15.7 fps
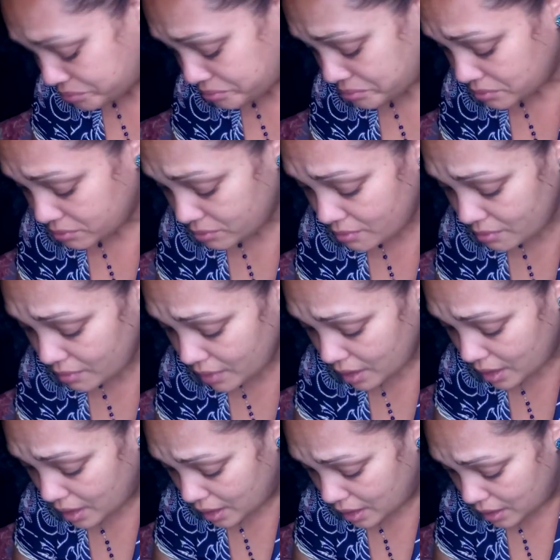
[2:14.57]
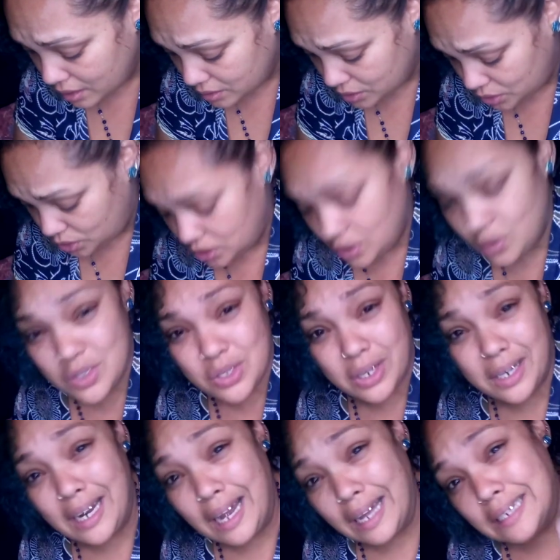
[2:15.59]
because it's
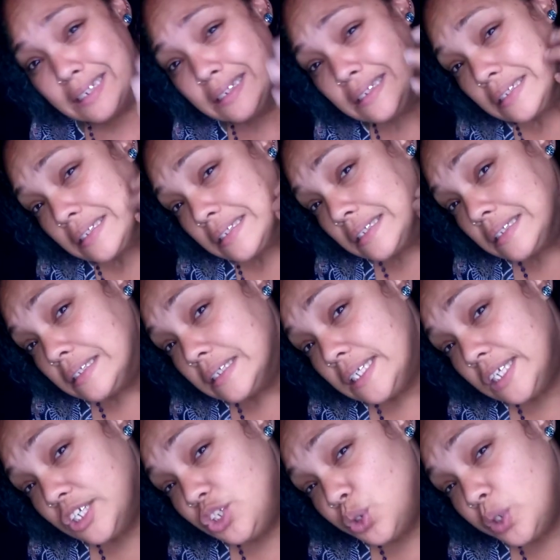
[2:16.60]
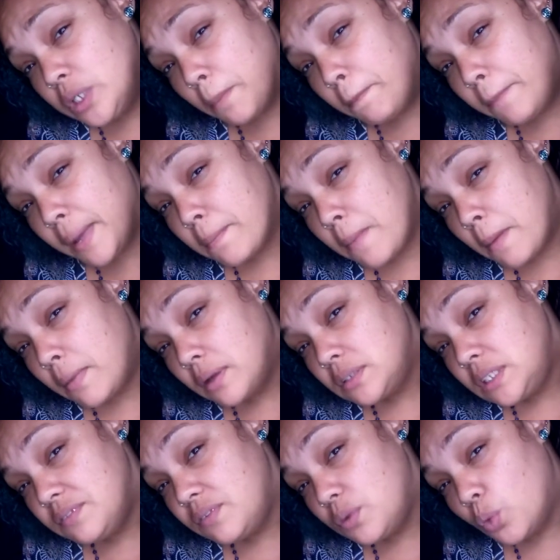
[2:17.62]
gonna like hit you in the back of my
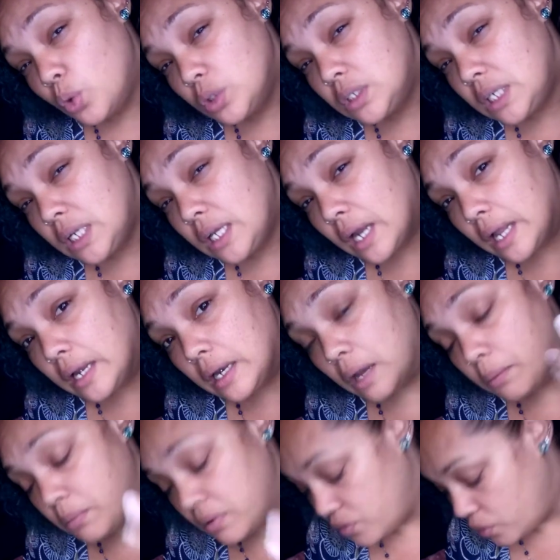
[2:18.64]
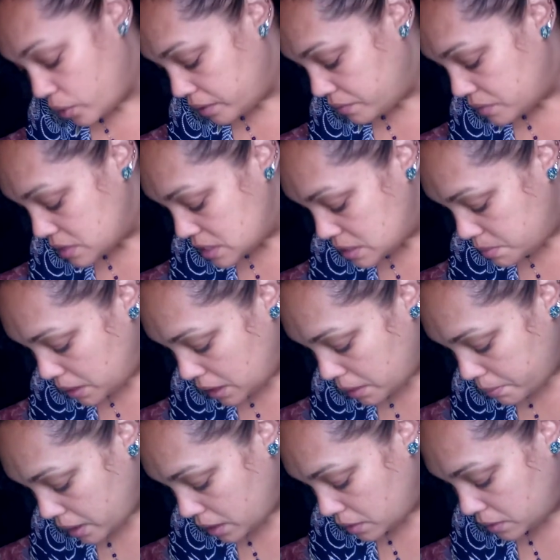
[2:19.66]
mouth, even watering right now before I even speak
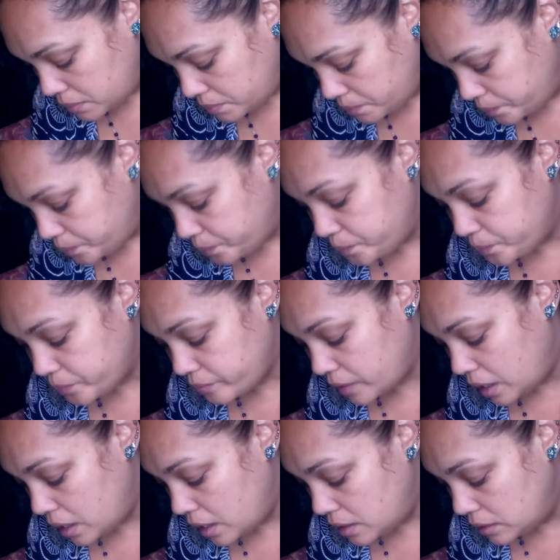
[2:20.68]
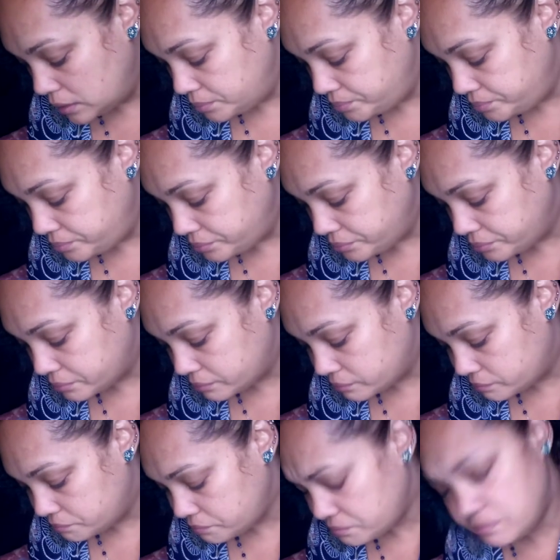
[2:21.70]
about it. And
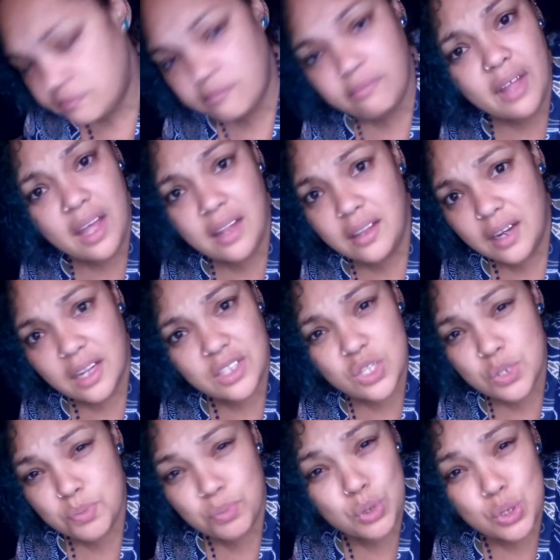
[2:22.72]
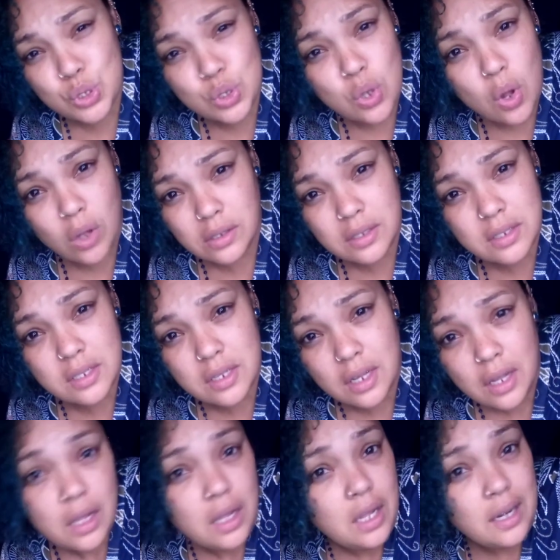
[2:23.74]
then I just put salt,
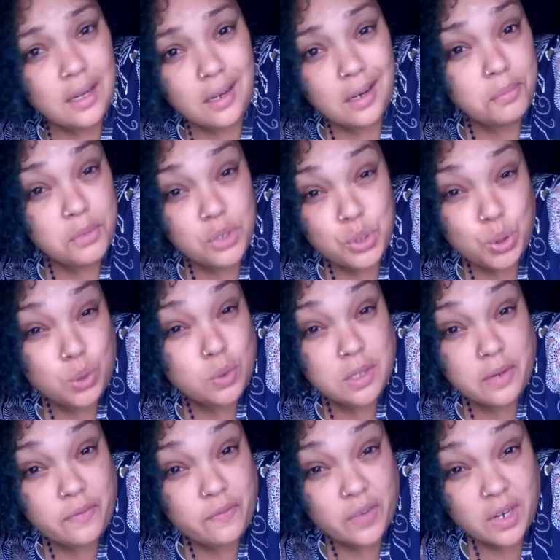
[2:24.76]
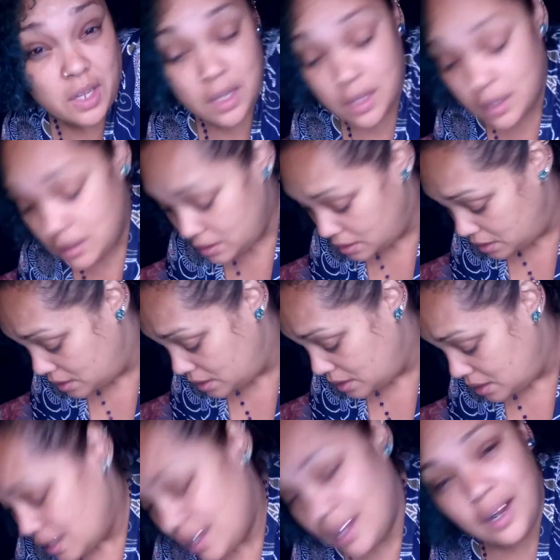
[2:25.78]
lemon juice, and vinegar.
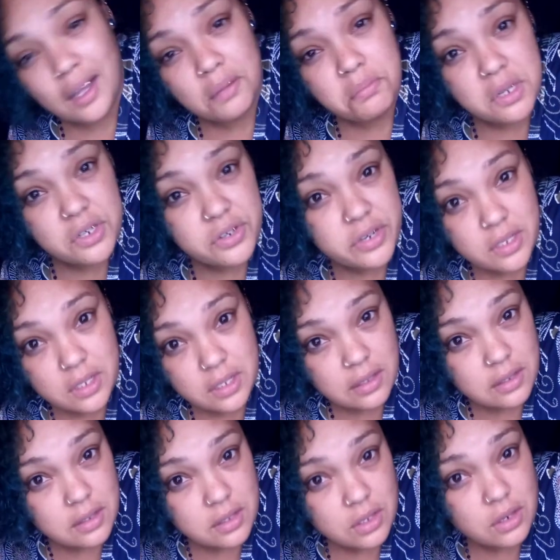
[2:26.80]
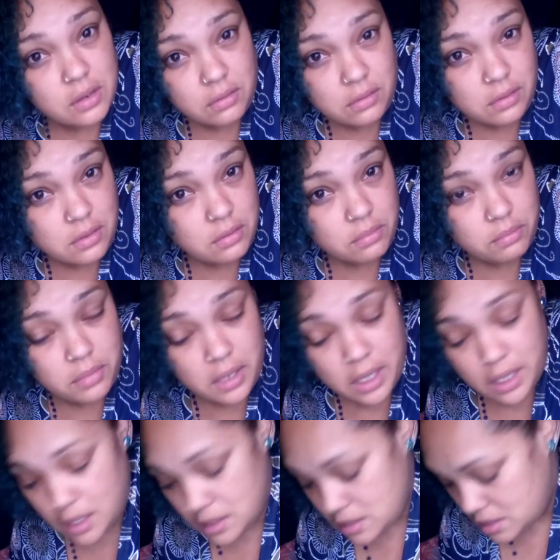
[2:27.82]
I like my dressings,
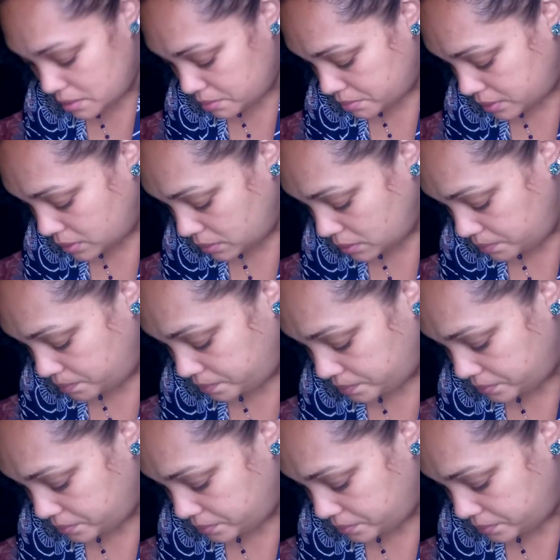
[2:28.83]
plain and simple.